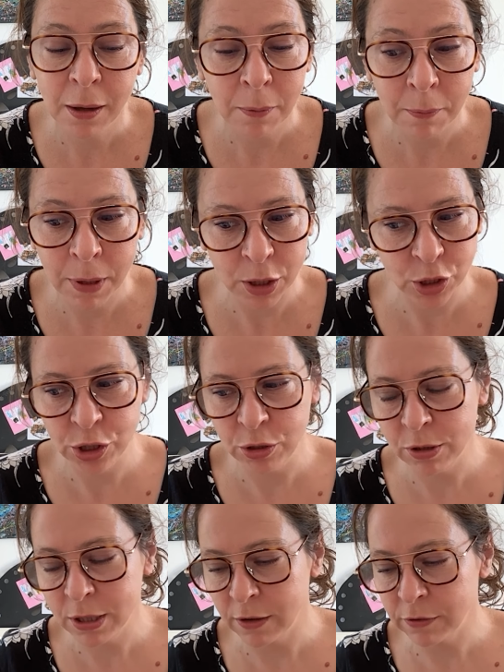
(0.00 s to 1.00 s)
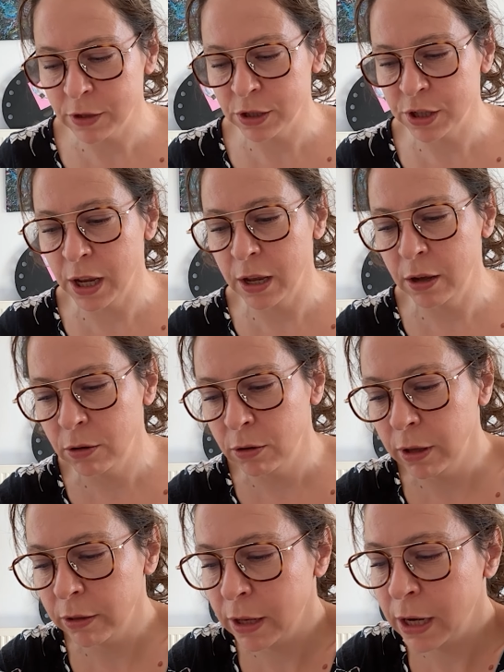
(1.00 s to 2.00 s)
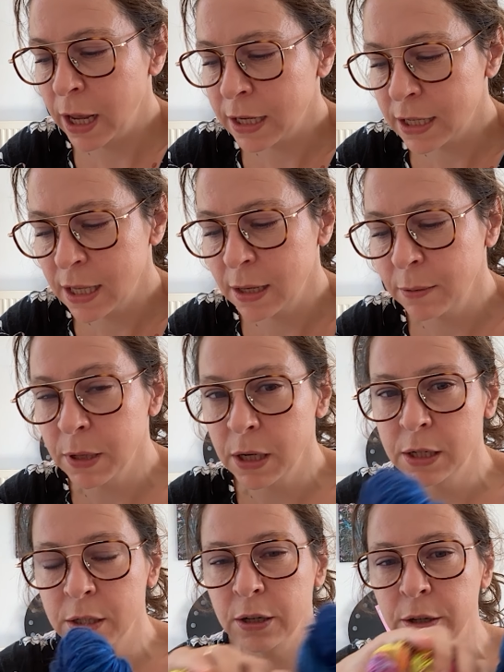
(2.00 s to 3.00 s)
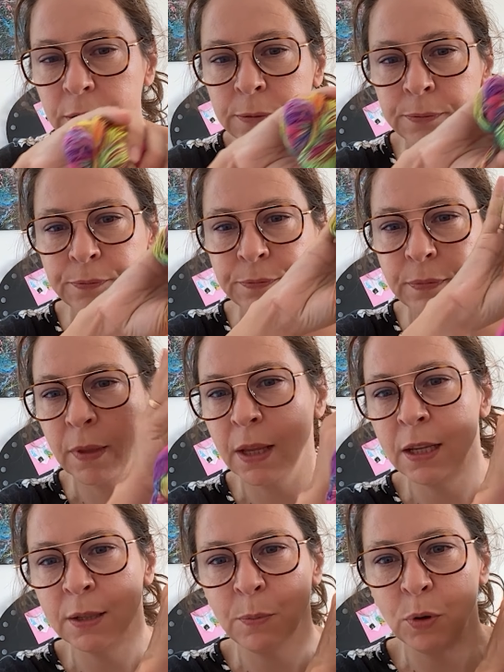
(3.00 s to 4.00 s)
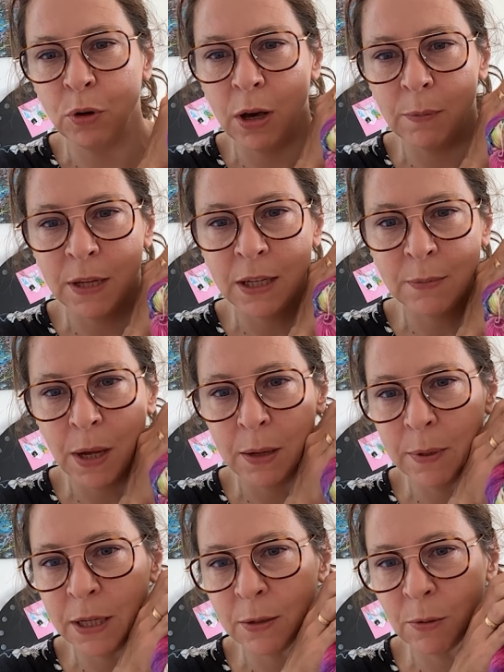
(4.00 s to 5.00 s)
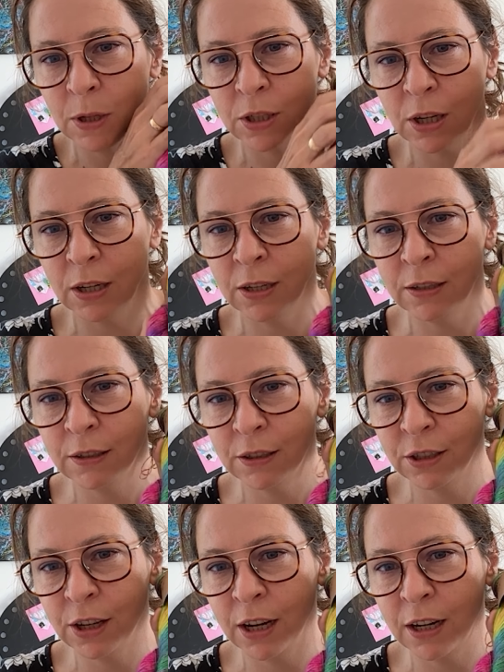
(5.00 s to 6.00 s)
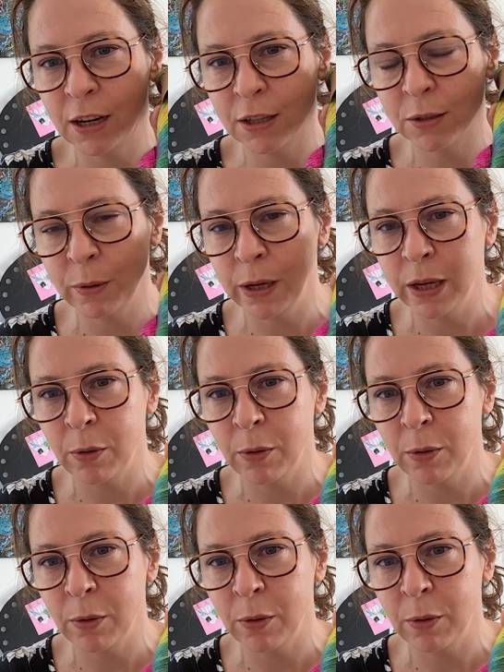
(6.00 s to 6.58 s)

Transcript: much new stuff to share, although the next thing I'm going to do is ball up these babies, which I shared last week.